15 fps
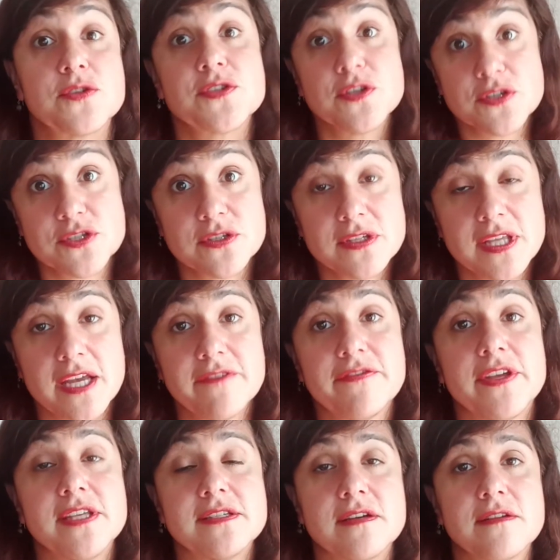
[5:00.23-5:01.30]
social life
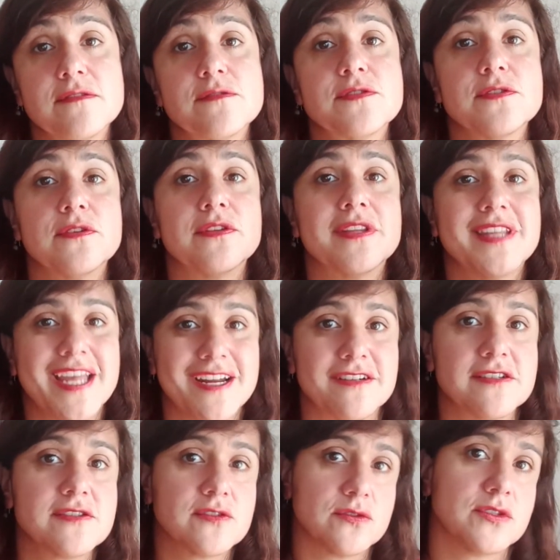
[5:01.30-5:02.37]
is also their
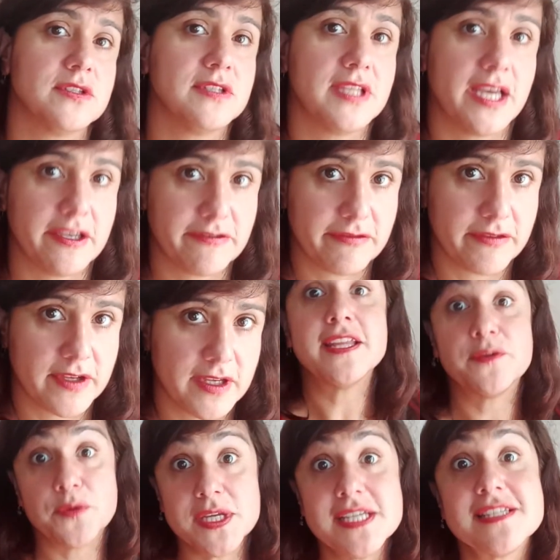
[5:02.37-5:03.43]
social life.
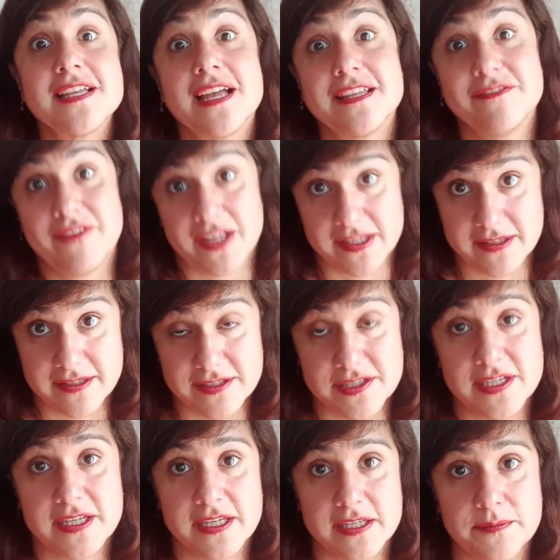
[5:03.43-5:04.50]
There is advantage
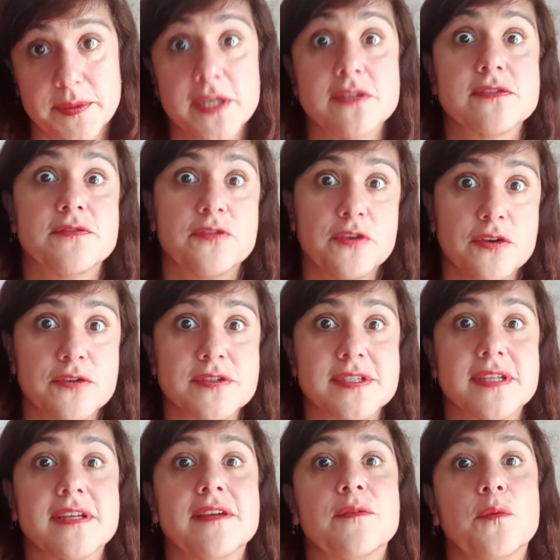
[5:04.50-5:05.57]
in it because, of course,
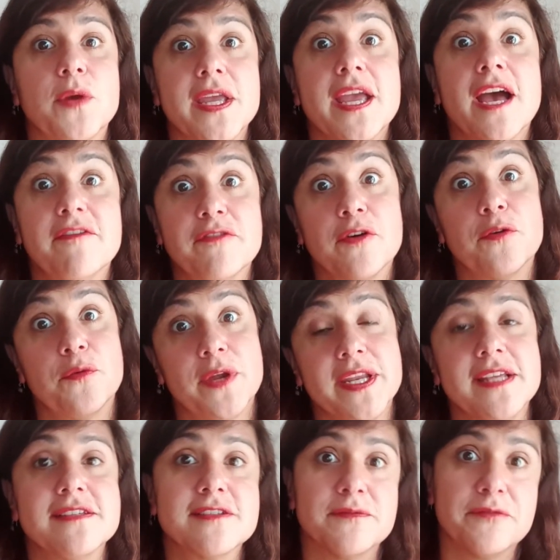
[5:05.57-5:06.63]
we have
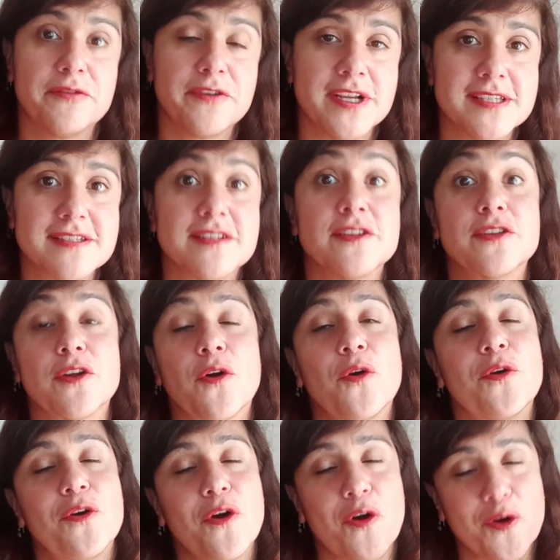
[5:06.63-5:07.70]
already some friends, not
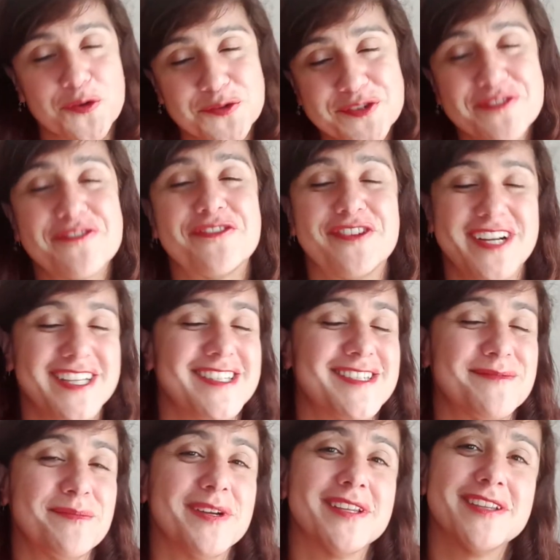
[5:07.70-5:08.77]
our own friends,
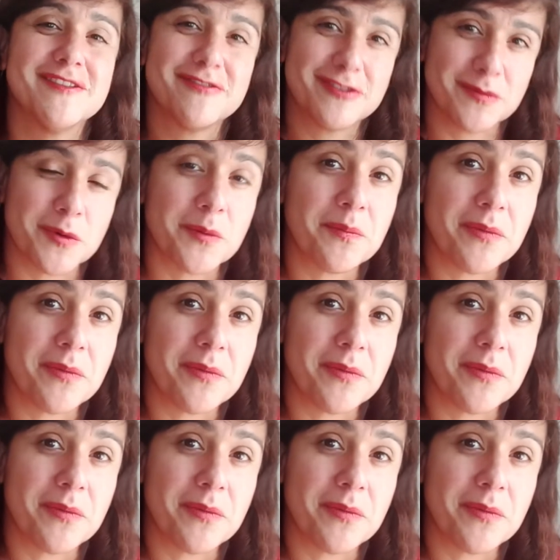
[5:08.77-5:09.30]
but from our